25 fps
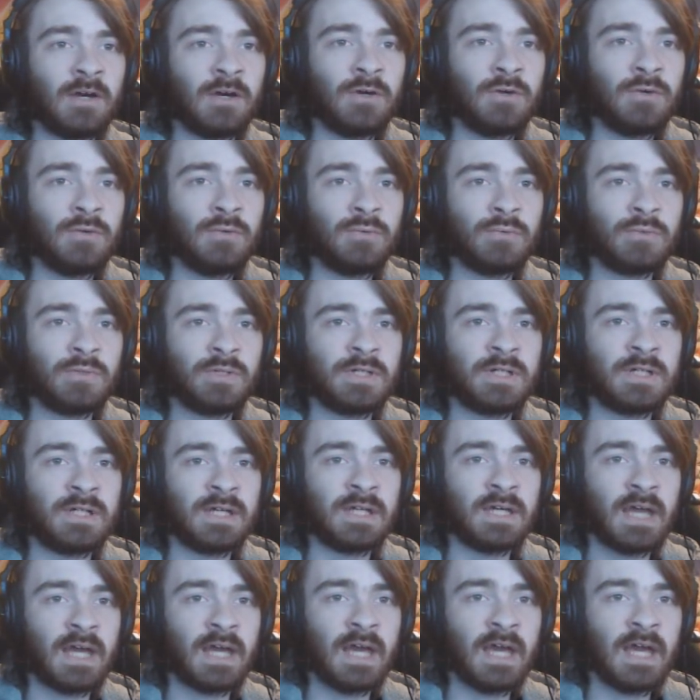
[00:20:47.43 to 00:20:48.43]

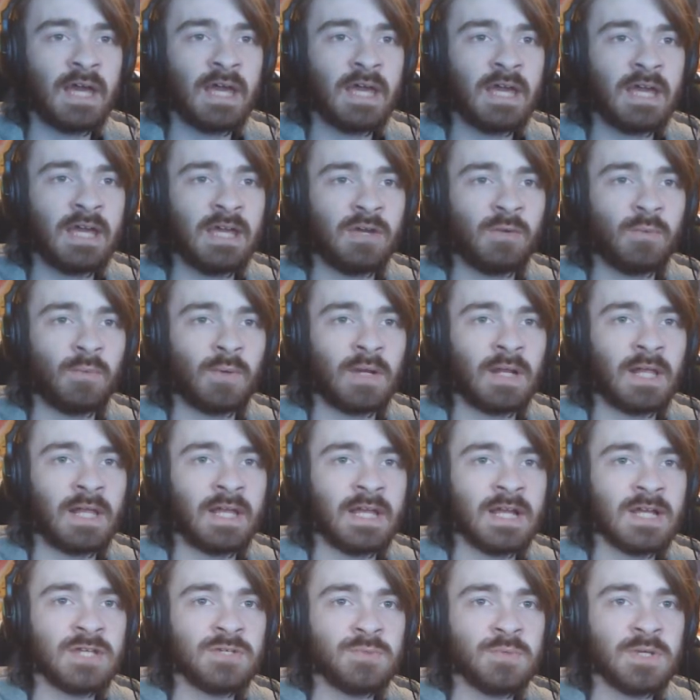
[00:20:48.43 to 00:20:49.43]
Okay, well I
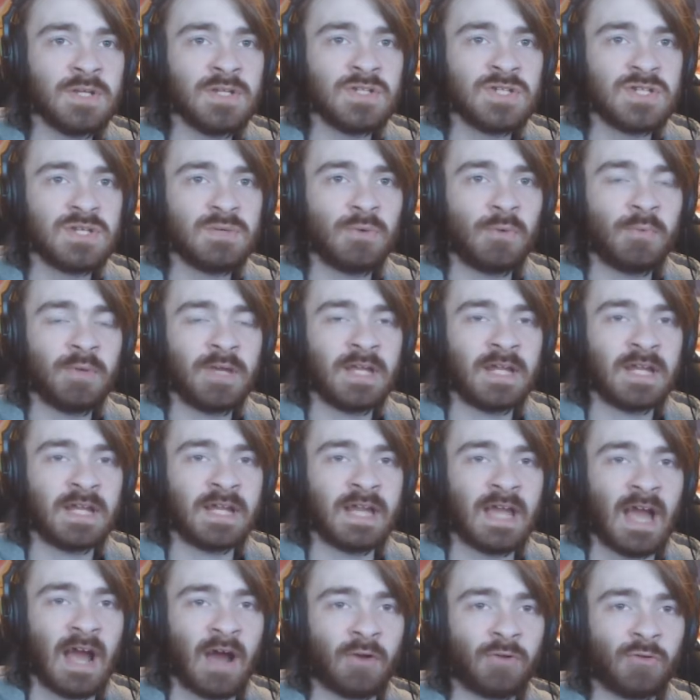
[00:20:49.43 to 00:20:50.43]
guess we can see what we can
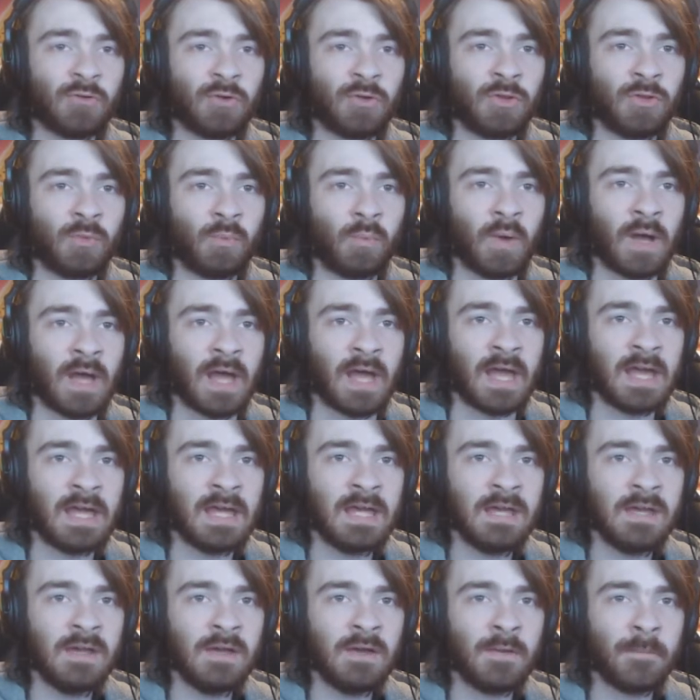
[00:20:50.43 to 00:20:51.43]
encounter on the
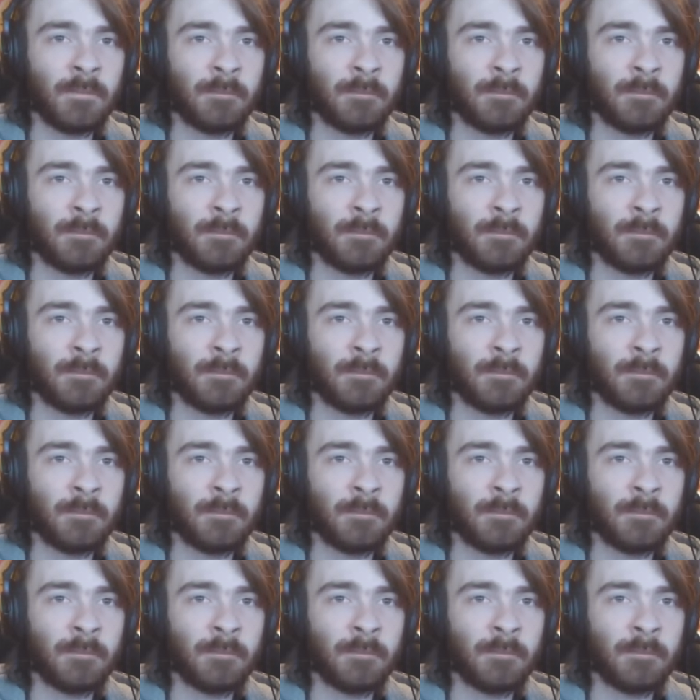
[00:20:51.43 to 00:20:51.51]
way.